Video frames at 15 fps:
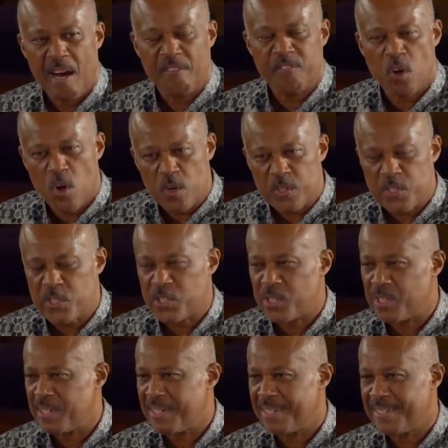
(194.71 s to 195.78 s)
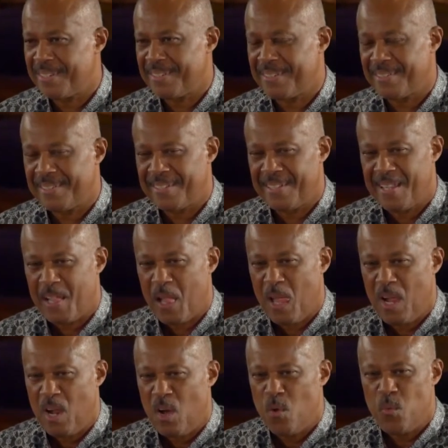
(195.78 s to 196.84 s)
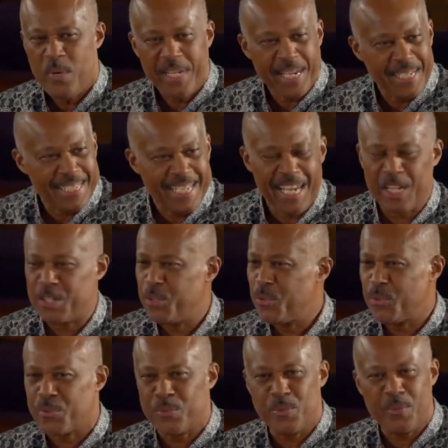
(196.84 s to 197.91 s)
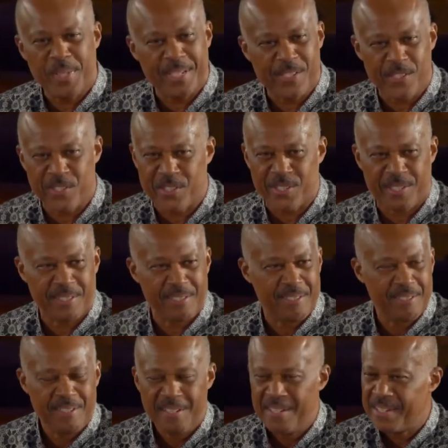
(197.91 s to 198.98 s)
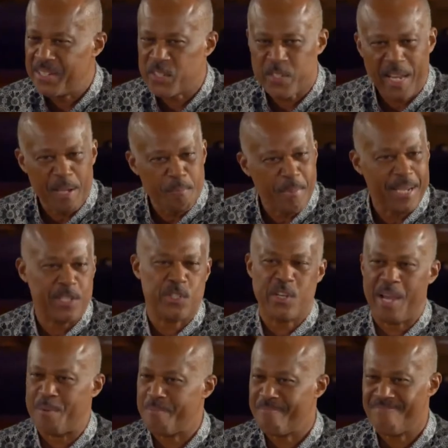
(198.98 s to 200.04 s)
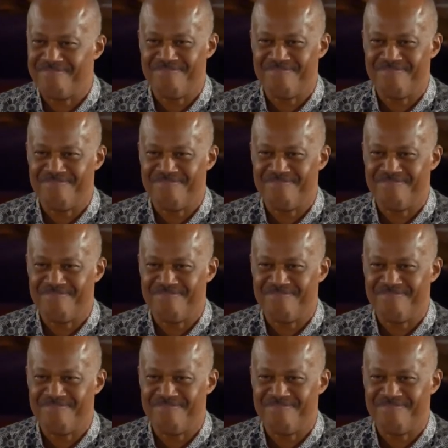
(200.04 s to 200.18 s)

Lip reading: of course, we can take you through this step by step.